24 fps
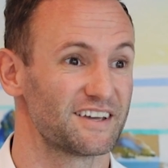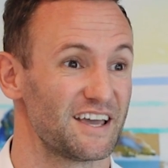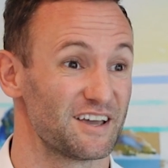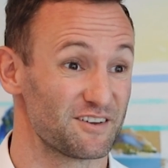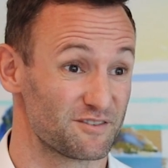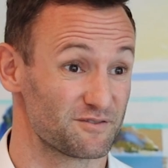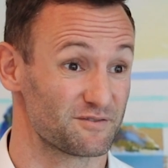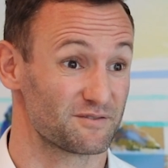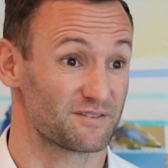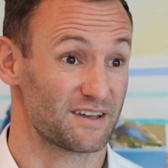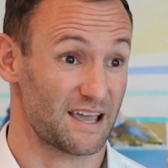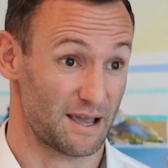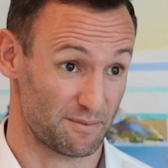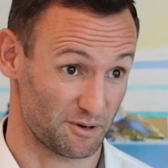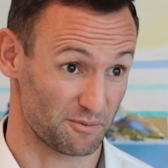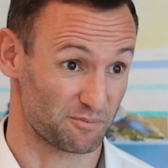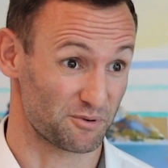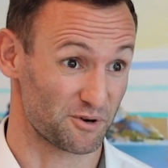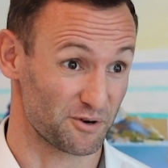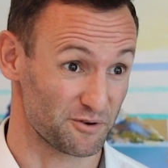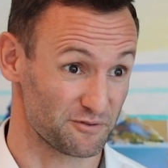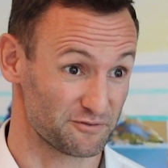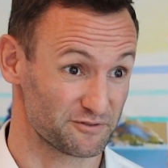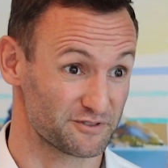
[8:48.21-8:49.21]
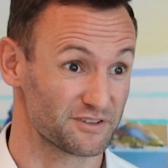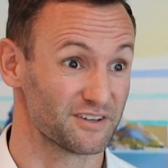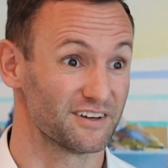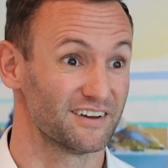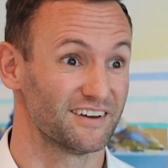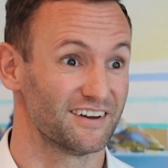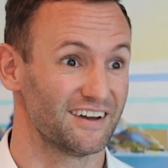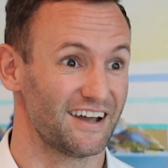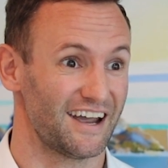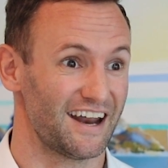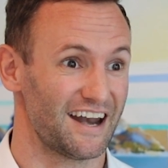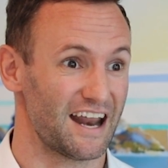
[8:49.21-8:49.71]
get capital approved
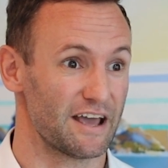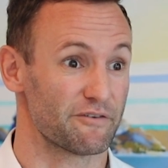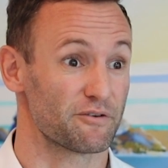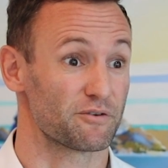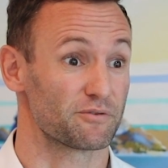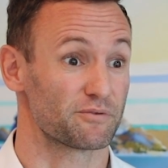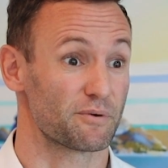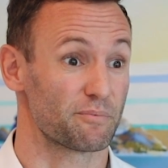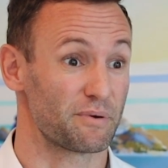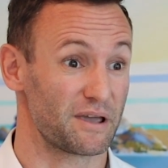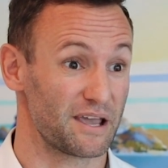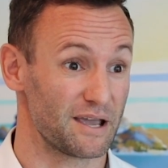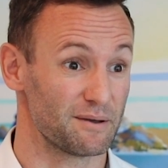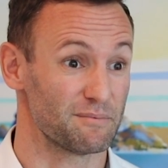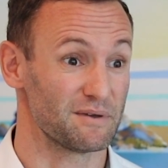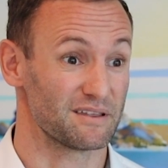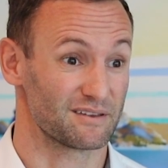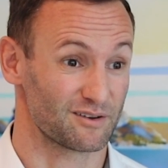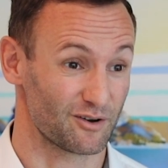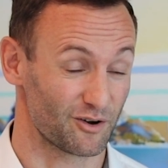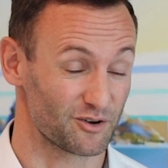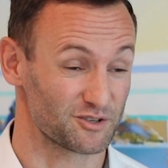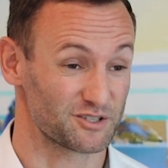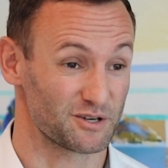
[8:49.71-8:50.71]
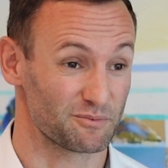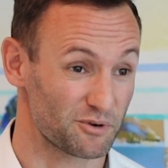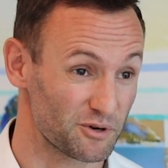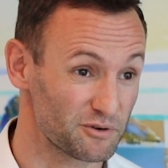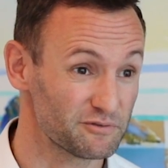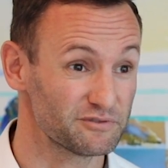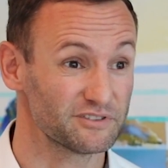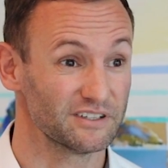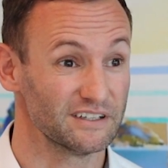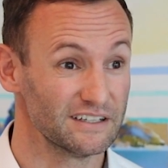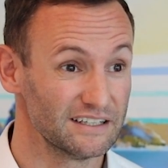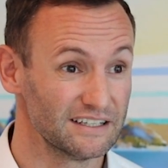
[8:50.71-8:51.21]
and have a repair methodology
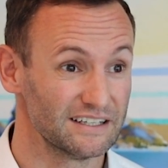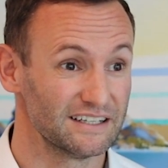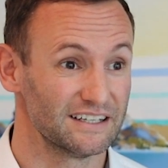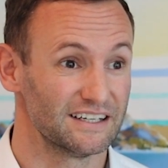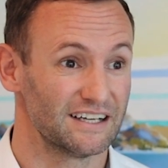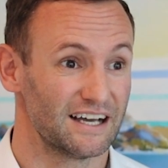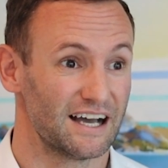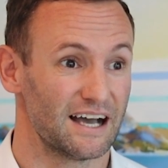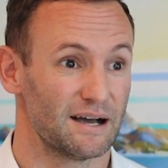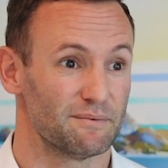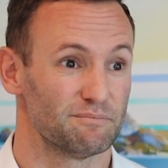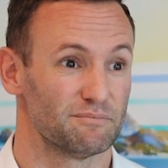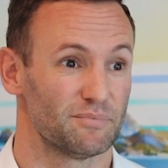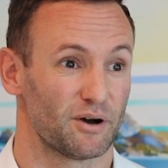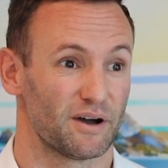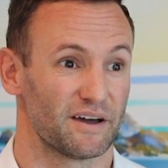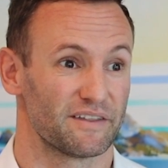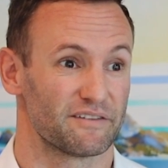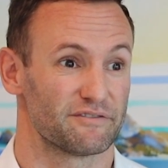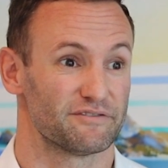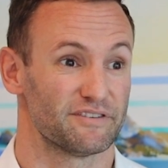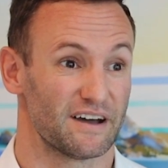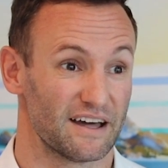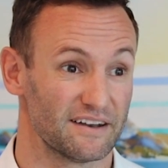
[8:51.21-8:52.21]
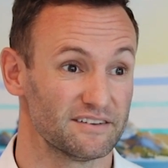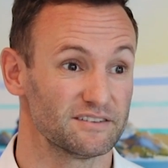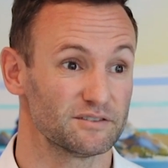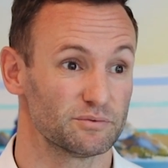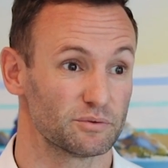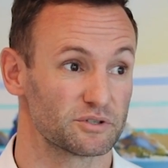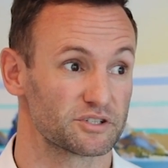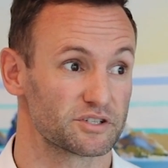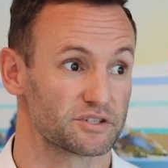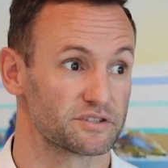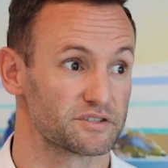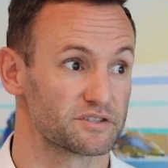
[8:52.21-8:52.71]
approved, um, by the fund,
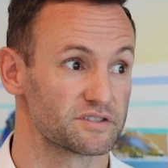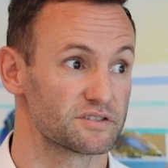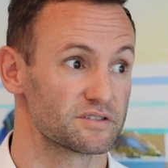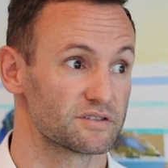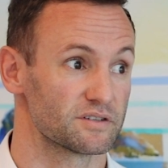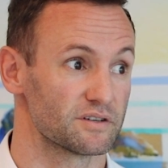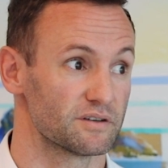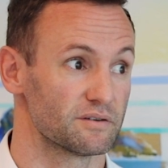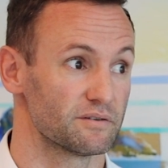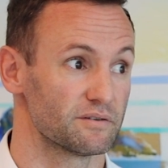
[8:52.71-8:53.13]
which is